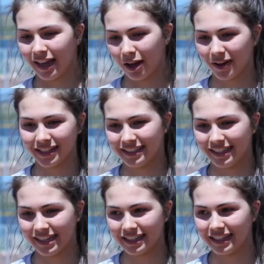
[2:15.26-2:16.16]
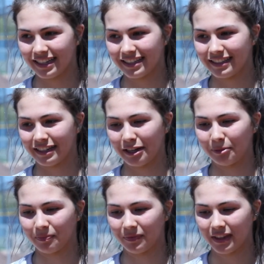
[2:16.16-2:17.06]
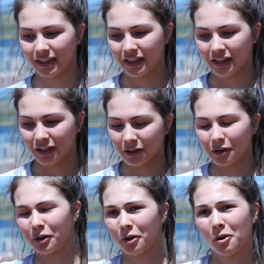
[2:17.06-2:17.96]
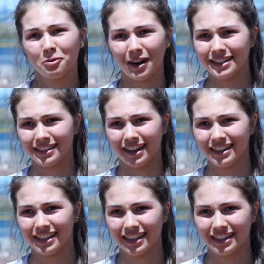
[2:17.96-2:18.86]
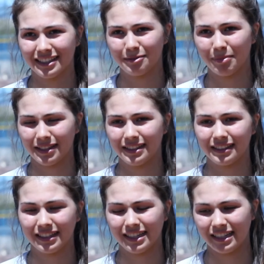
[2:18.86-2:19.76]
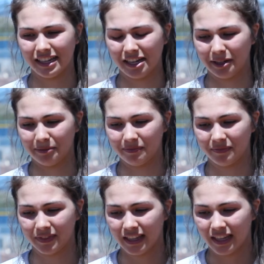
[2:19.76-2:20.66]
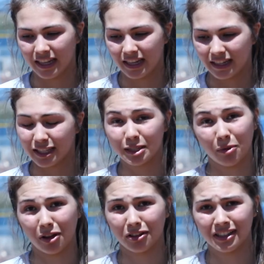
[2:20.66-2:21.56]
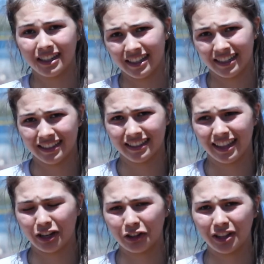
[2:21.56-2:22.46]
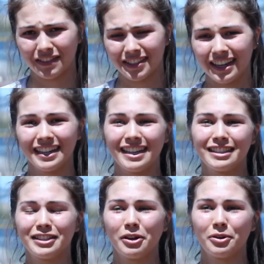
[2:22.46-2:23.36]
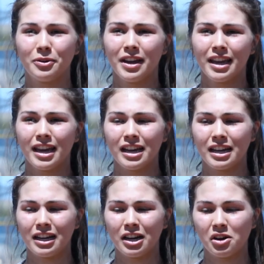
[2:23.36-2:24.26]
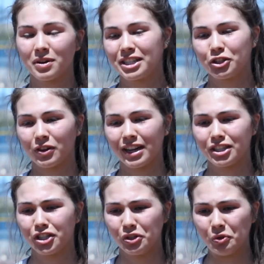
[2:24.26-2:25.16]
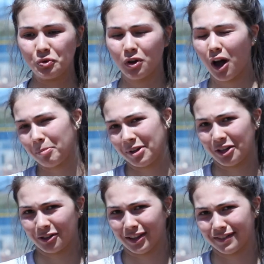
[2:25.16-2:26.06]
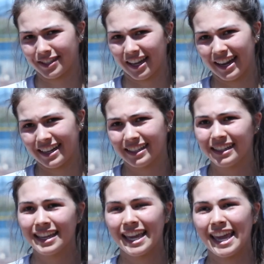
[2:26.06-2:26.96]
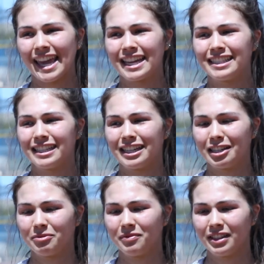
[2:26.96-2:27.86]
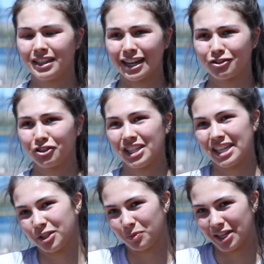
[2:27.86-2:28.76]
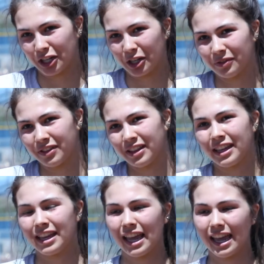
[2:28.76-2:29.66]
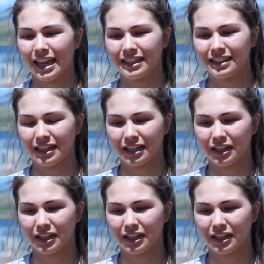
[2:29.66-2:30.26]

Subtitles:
How I see it is her whole right side is basically smaller than her left side, and so always trying to copy her left side, and naturally it's weaker, and